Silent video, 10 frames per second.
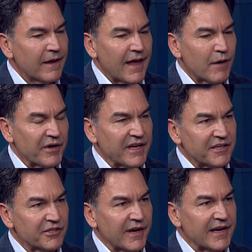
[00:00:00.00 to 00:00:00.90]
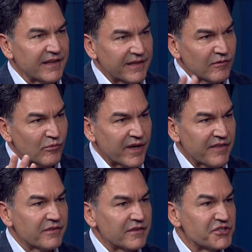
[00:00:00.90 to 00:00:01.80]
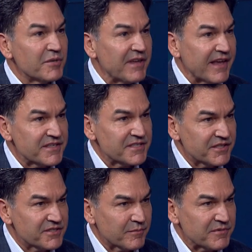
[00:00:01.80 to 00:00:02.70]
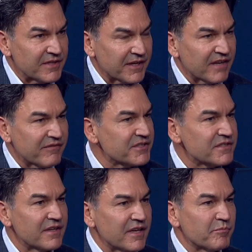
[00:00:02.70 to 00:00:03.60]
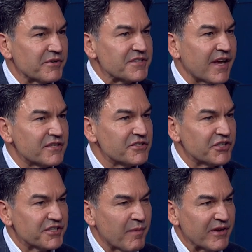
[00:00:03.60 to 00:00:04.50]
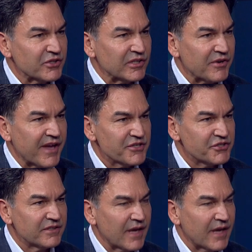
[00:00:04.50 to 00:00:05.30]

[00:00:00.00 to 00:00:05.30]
and we're integrating it with GPS systems that give us the precise geospatial location.